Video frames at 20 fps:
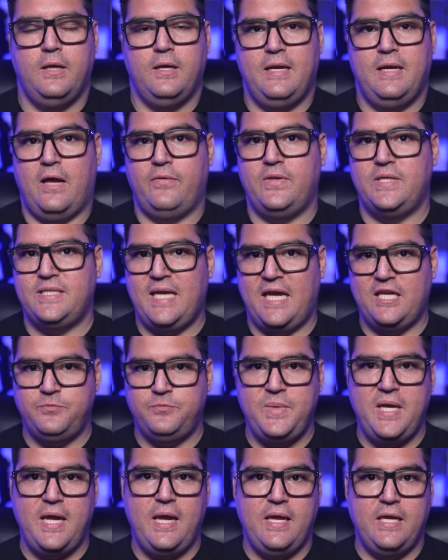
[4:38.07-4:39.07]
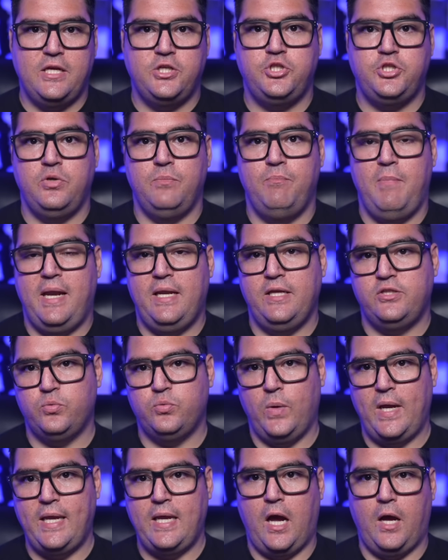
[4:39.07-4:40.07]
Now, this SB 8 issue made its
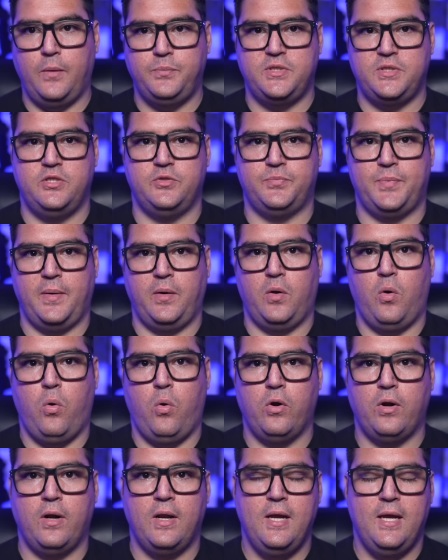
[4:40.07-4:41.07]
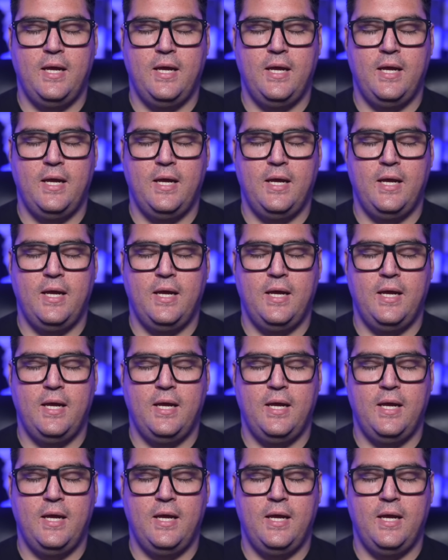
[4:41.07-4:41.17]
way up to the Supreme Court,